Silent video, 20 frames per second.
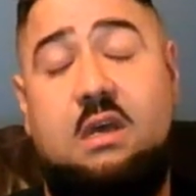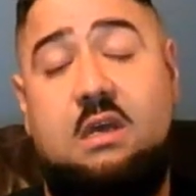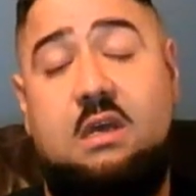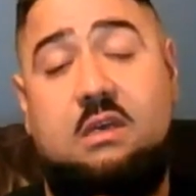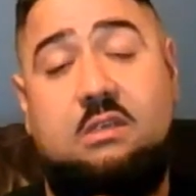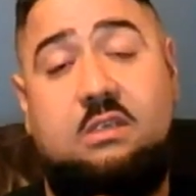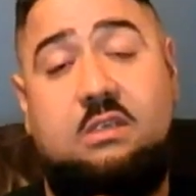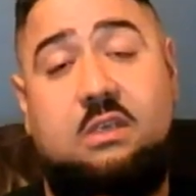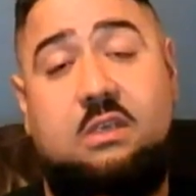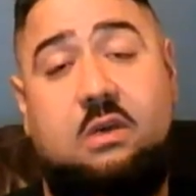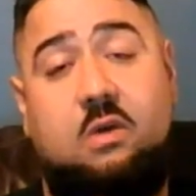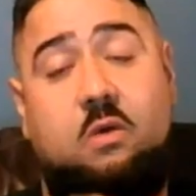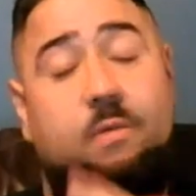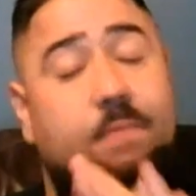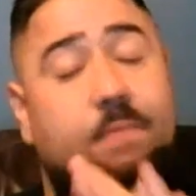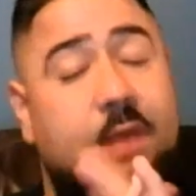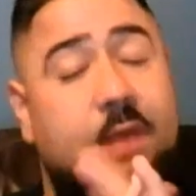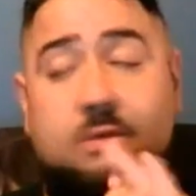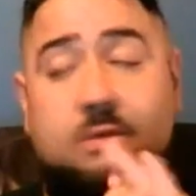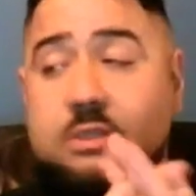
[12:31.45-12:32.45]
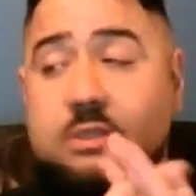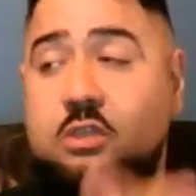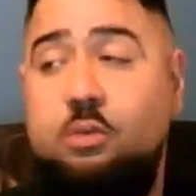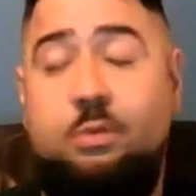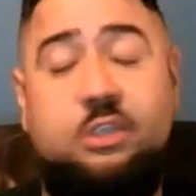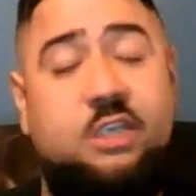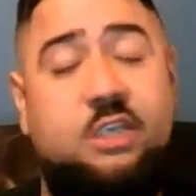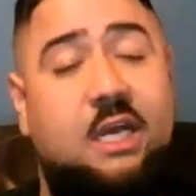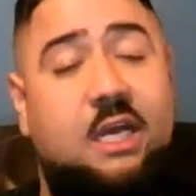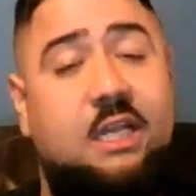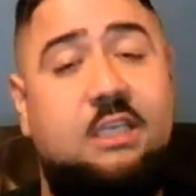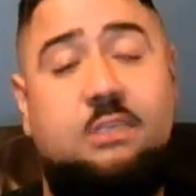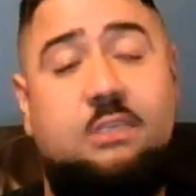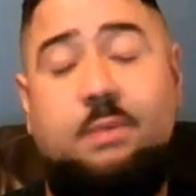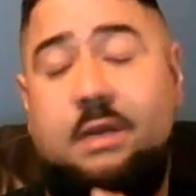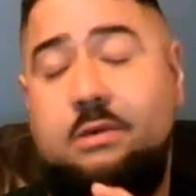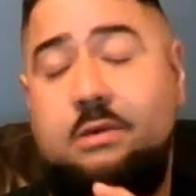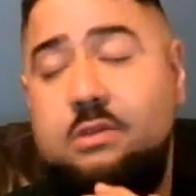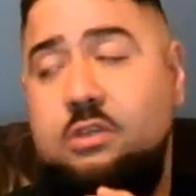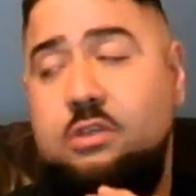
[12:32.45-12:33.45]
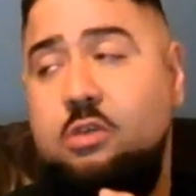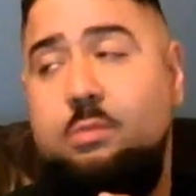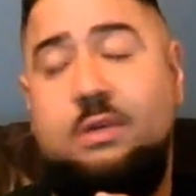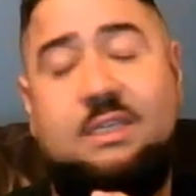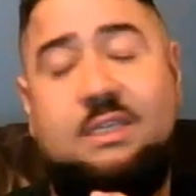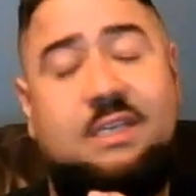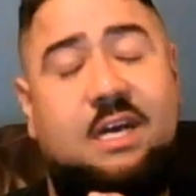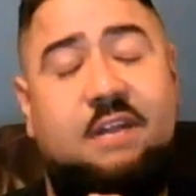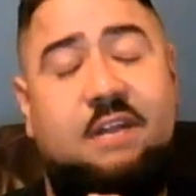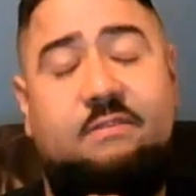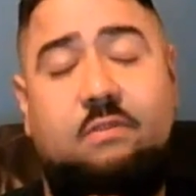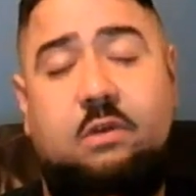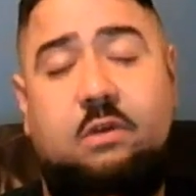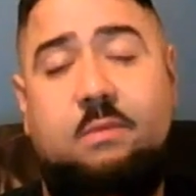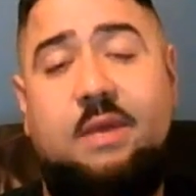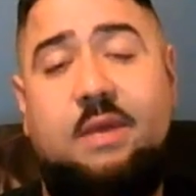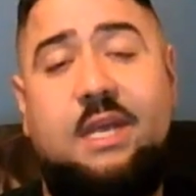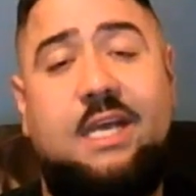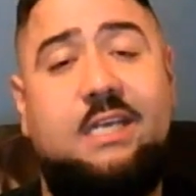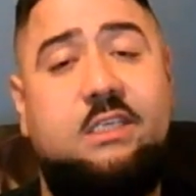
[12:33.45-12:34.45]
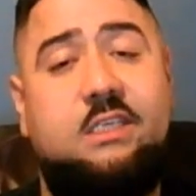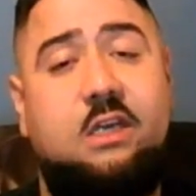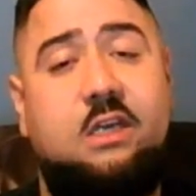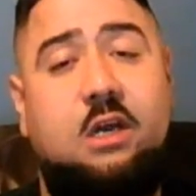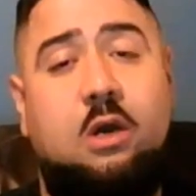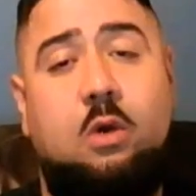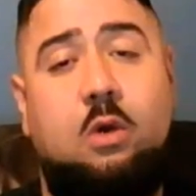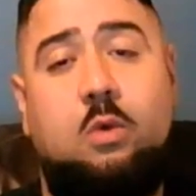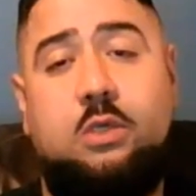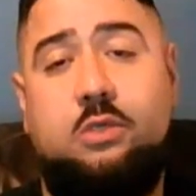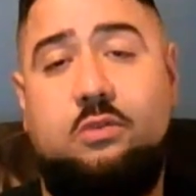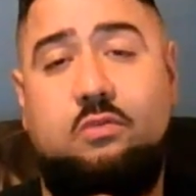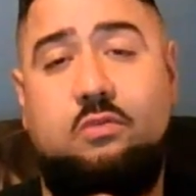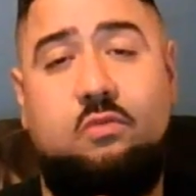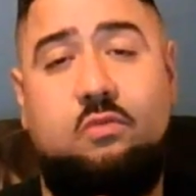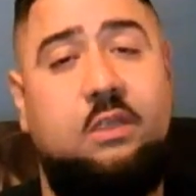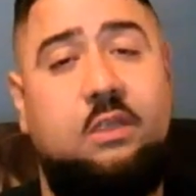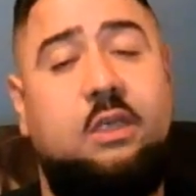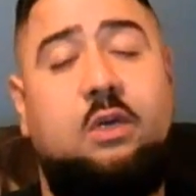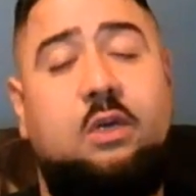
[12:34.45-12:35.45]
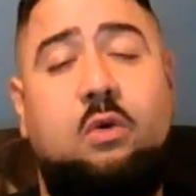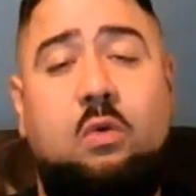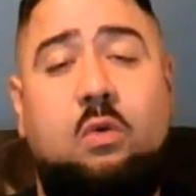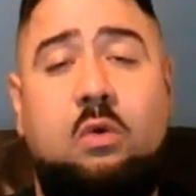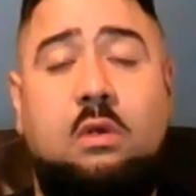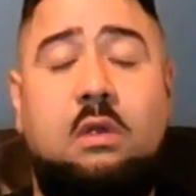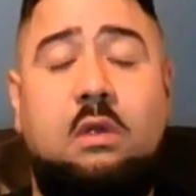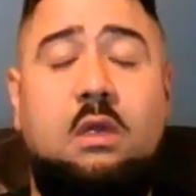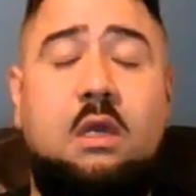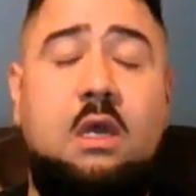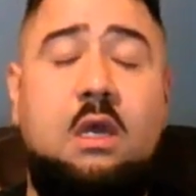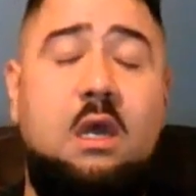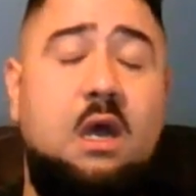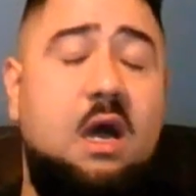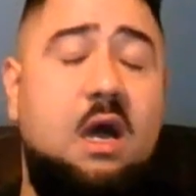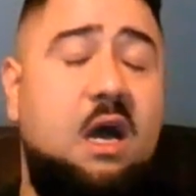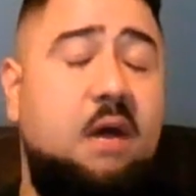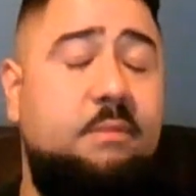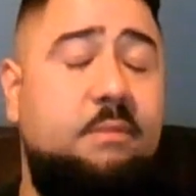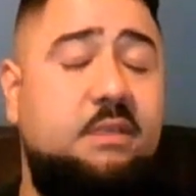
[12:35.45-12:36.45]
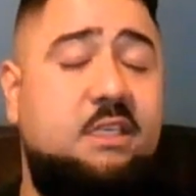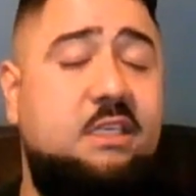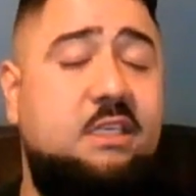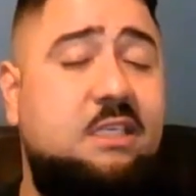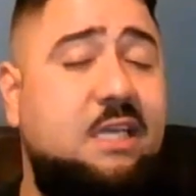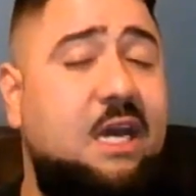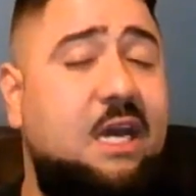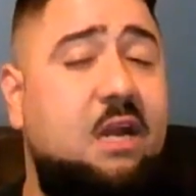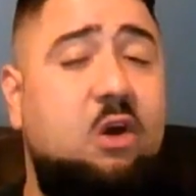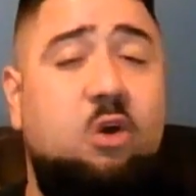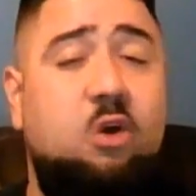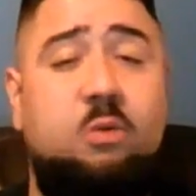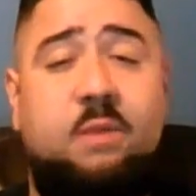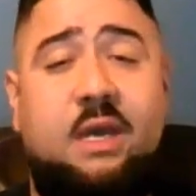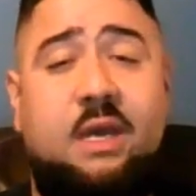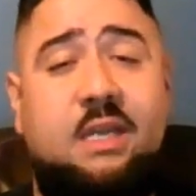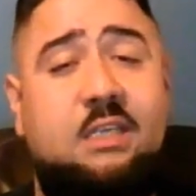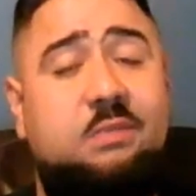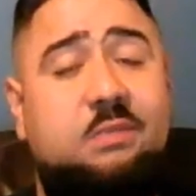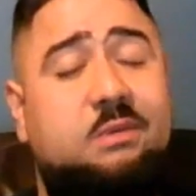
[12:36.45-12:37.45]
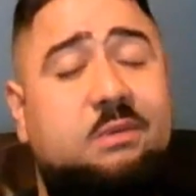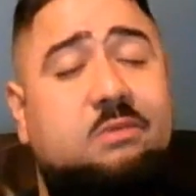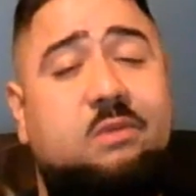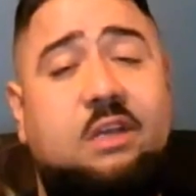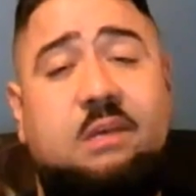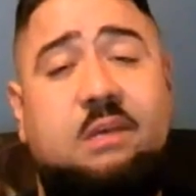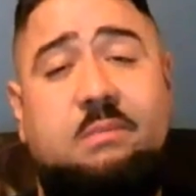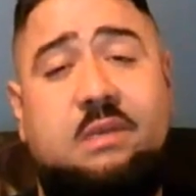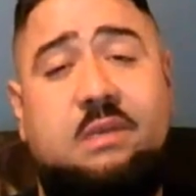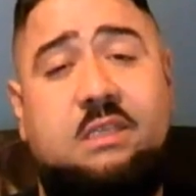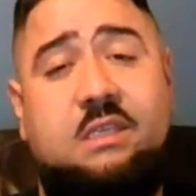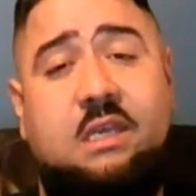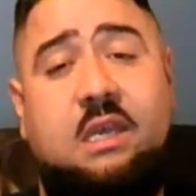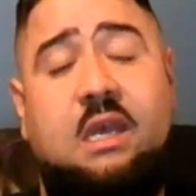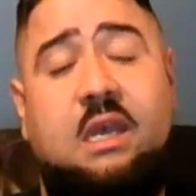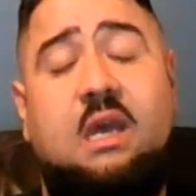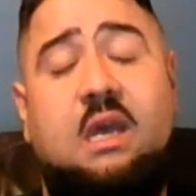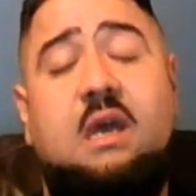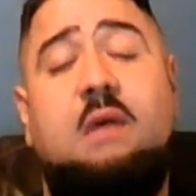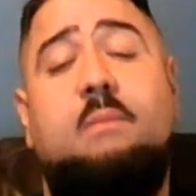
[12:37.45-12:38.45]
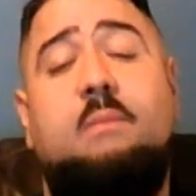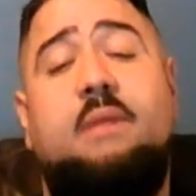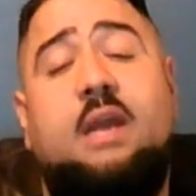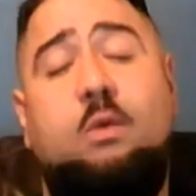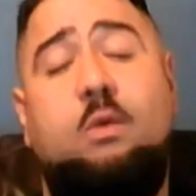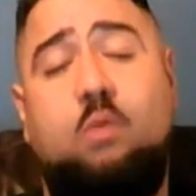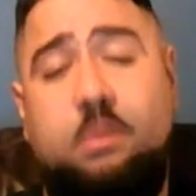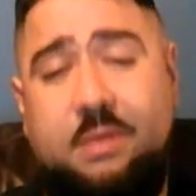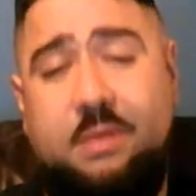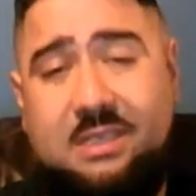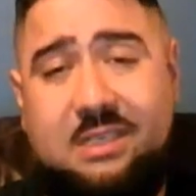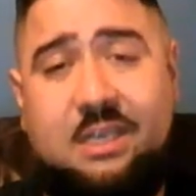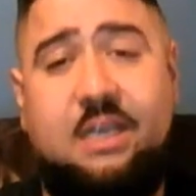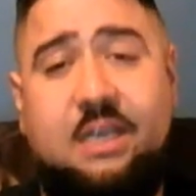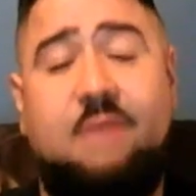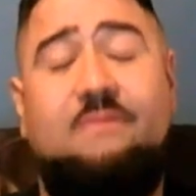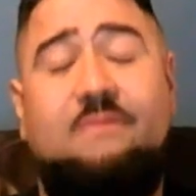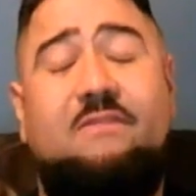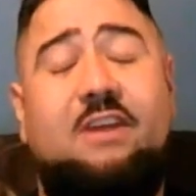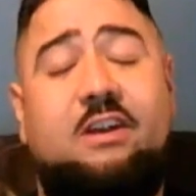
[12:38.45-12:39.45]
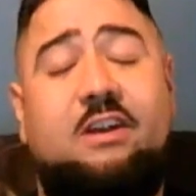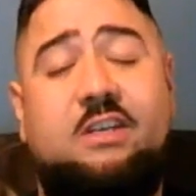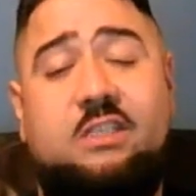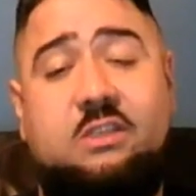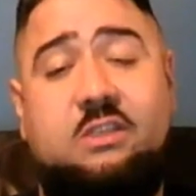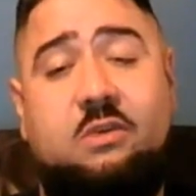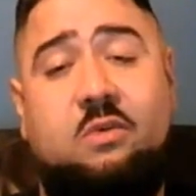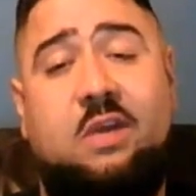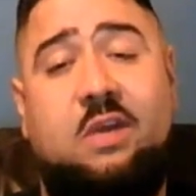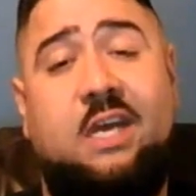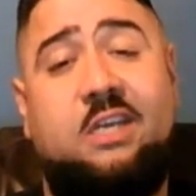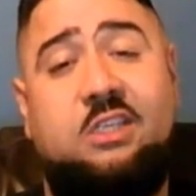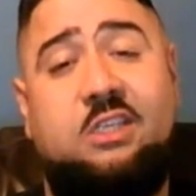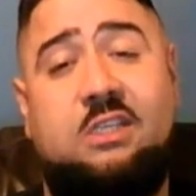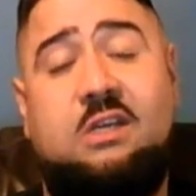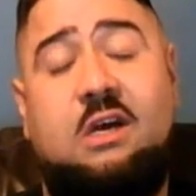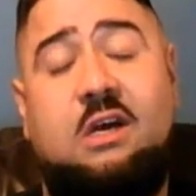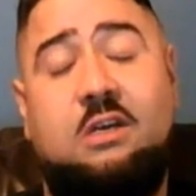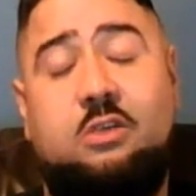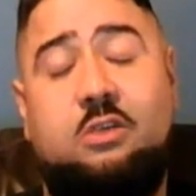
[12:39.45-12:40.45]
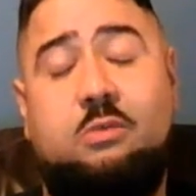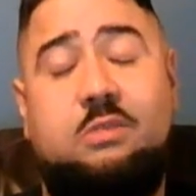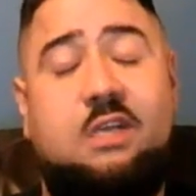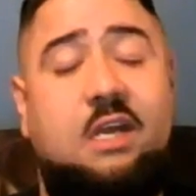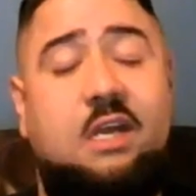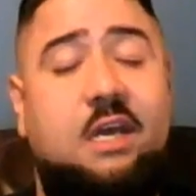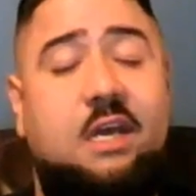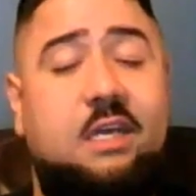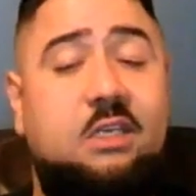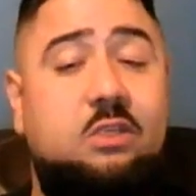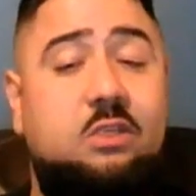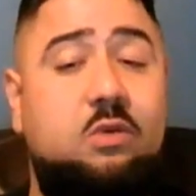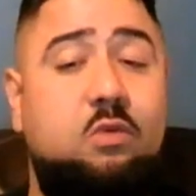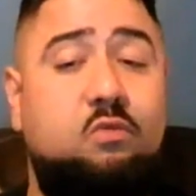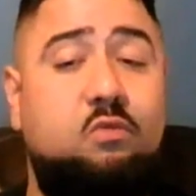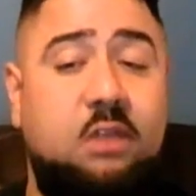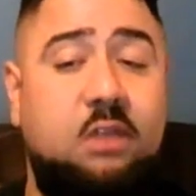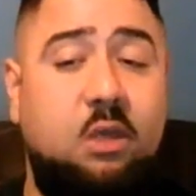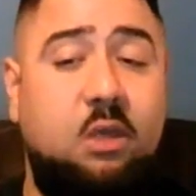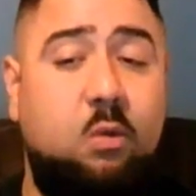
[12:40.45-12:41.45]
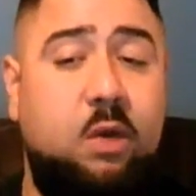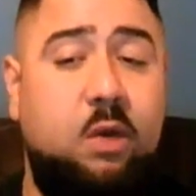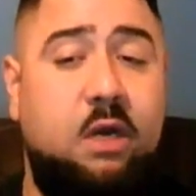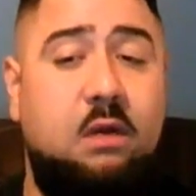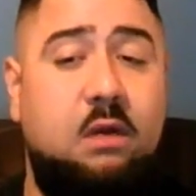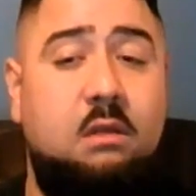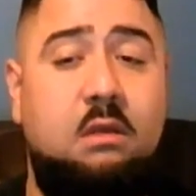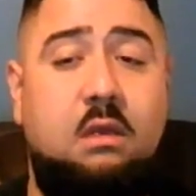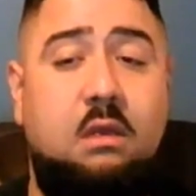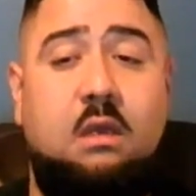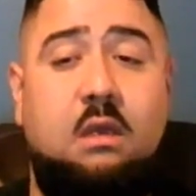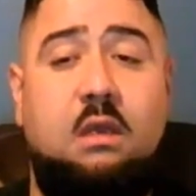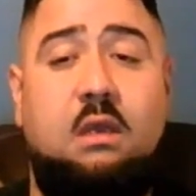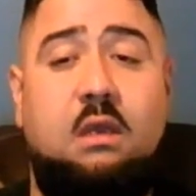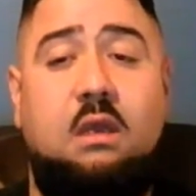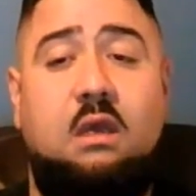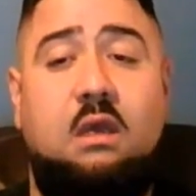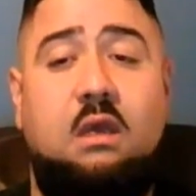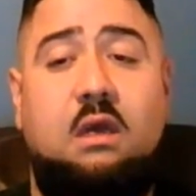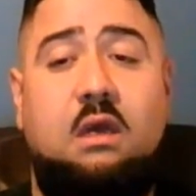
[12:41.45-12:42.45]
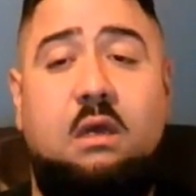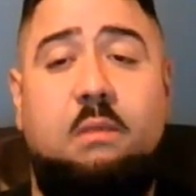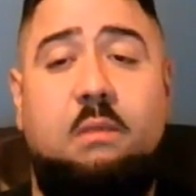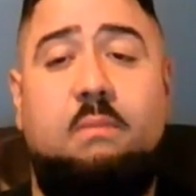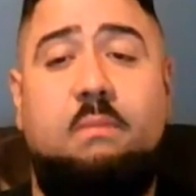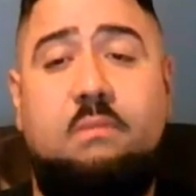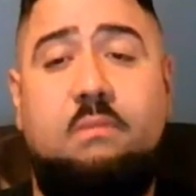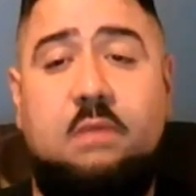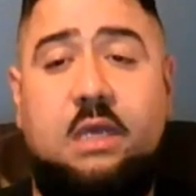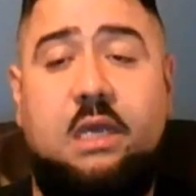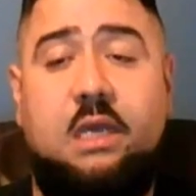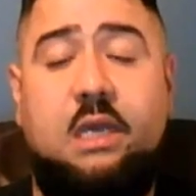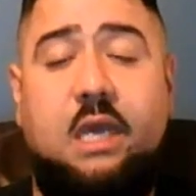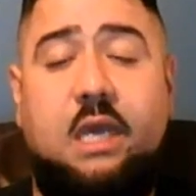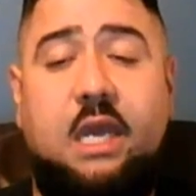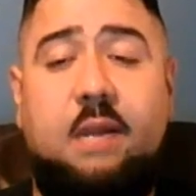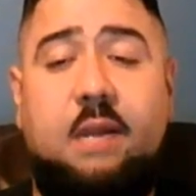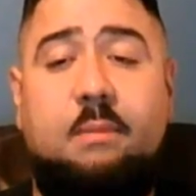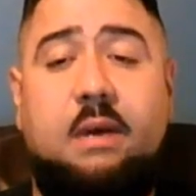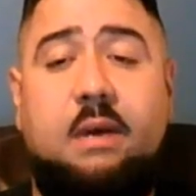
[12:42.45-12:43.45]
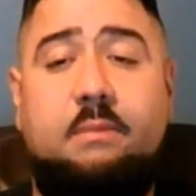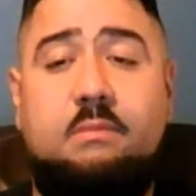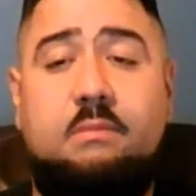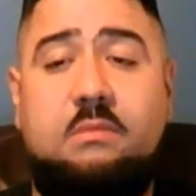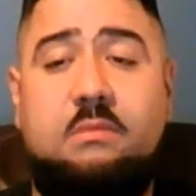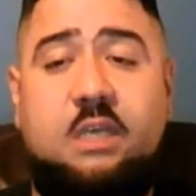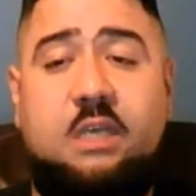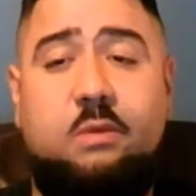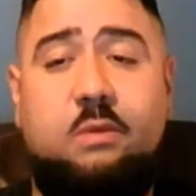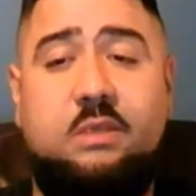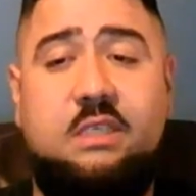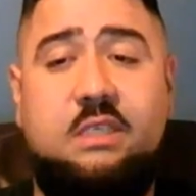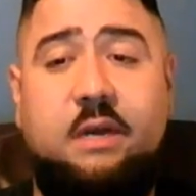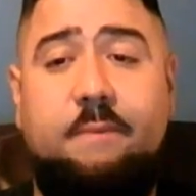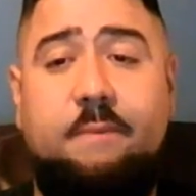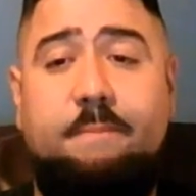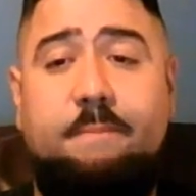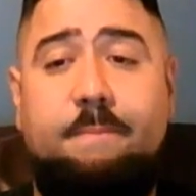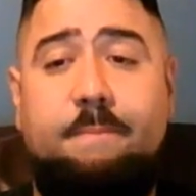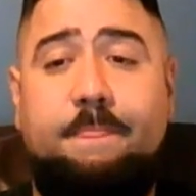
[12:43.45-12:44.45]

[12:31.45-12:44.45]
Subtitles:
So I was super jealous, but I was super excited for him that he got to go, which was really cool. But since he got home, man, he's been really busy, but I will be seeing him very soon. I actually talked to him today. He's doing really well. Hit him up, say what's up.